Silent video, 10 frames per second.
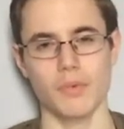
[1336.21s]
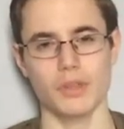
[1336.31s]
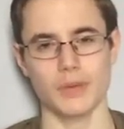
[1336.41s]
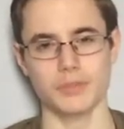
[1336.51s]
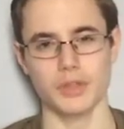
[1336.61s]

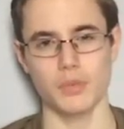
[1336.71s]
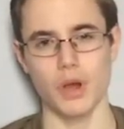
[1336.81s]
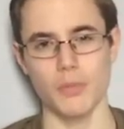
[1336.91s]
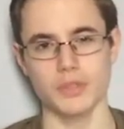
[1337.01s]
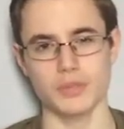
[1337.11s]
Episode
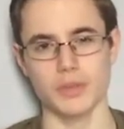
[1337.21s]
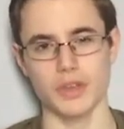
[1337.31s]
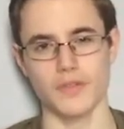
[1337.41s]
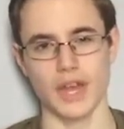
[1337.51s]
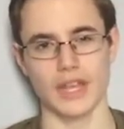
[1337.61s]
1 was the
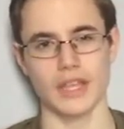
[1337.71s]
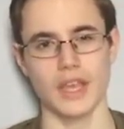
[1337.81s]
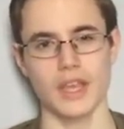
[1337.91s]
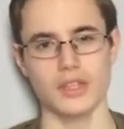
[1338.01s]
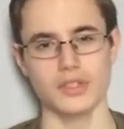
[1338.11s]
Beer Valley,
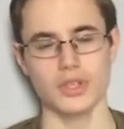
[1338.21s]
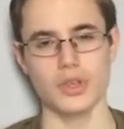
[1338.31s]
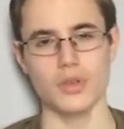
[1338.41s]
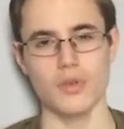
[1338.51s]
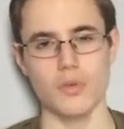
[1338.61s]

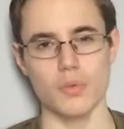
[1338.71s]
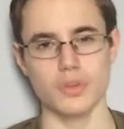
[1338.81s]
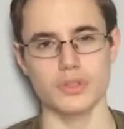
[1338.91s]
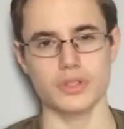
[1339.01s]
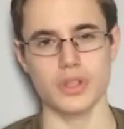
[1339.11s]
2
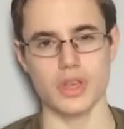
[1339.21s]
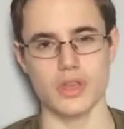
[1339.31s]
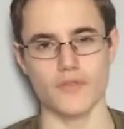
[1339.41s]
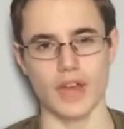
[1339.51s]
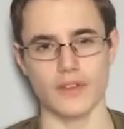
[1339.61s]
was the
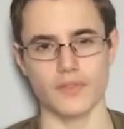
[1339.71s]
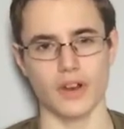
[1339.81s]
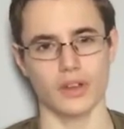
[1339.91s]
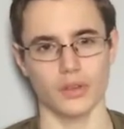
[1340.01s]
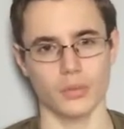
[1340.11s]
fact
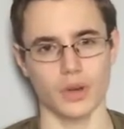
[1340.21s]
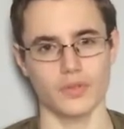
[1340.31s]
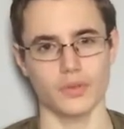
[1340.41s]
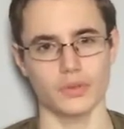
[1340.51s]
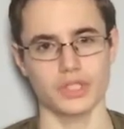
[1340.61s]
file on
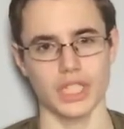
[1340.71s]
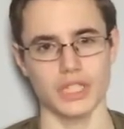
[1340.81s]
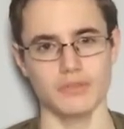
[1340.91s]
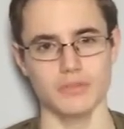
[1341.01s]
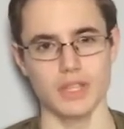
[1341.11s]
the Y14,